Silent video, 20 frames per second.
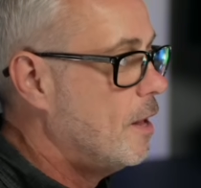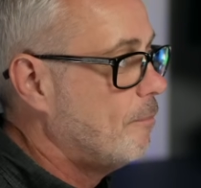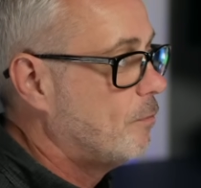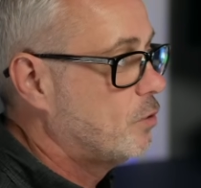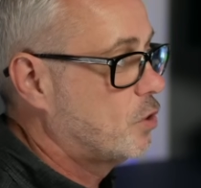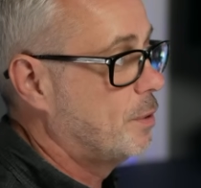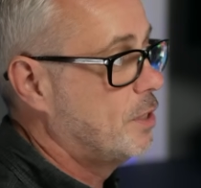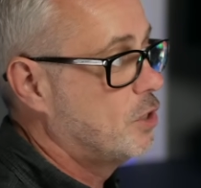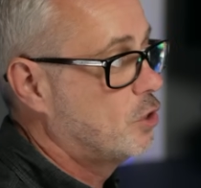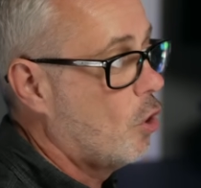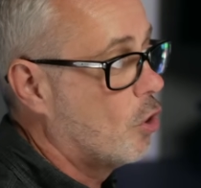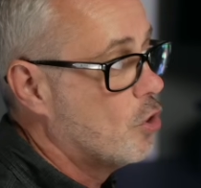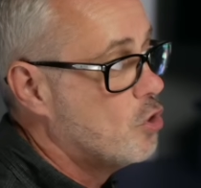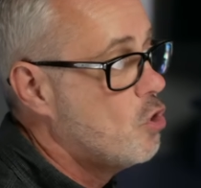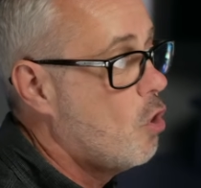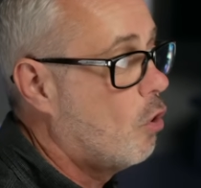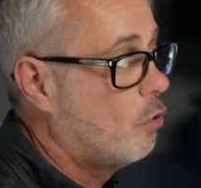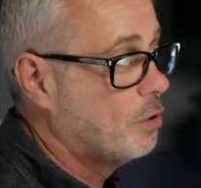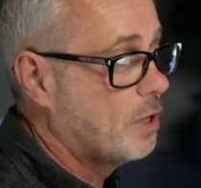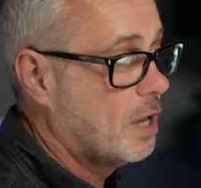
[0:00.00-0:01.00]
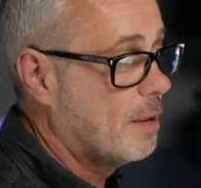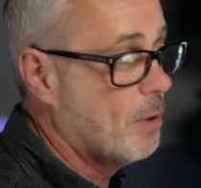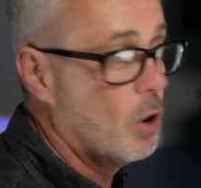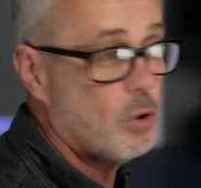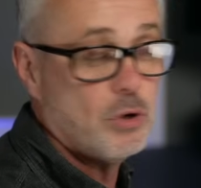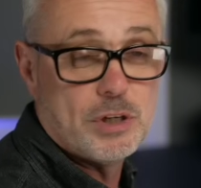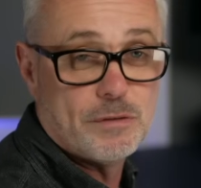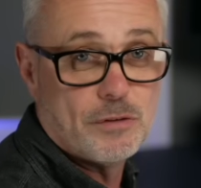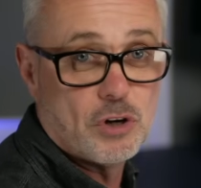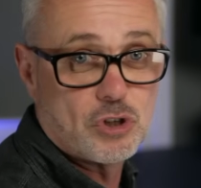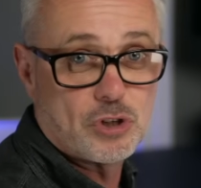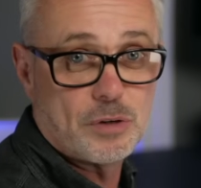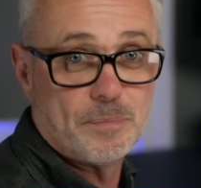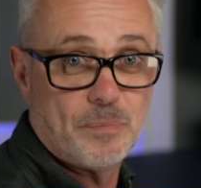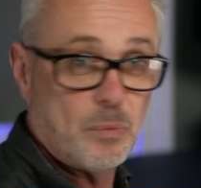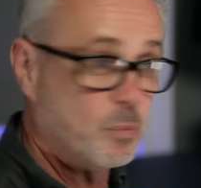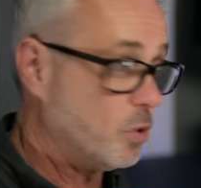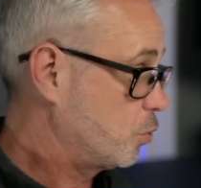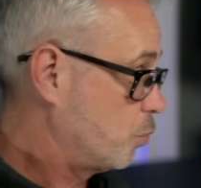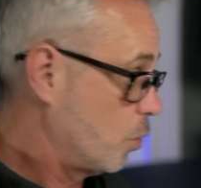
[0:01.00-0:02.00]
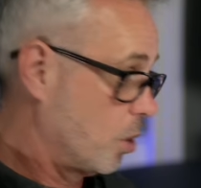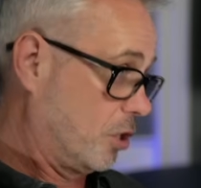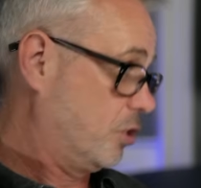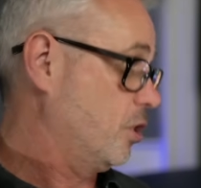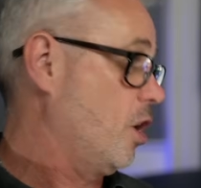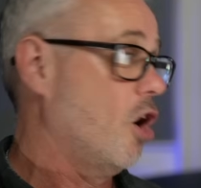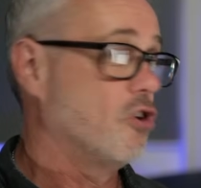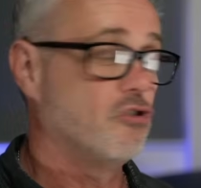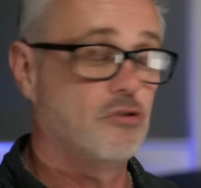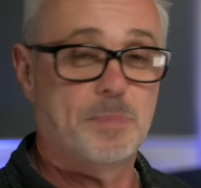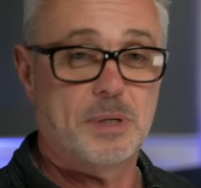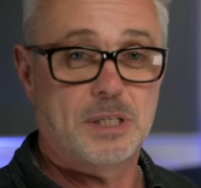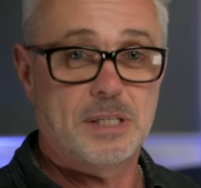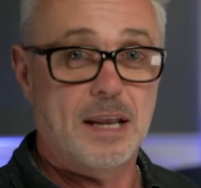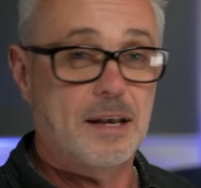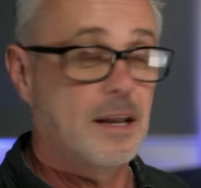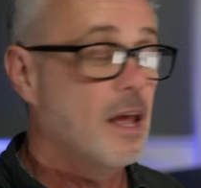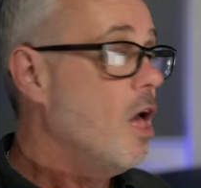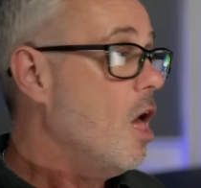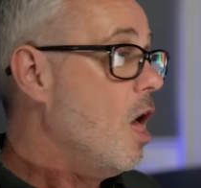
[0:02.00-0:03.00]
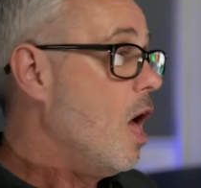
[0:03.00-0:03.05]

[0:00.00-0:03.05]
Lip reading: So he's got a non-emoji version, which works 100%.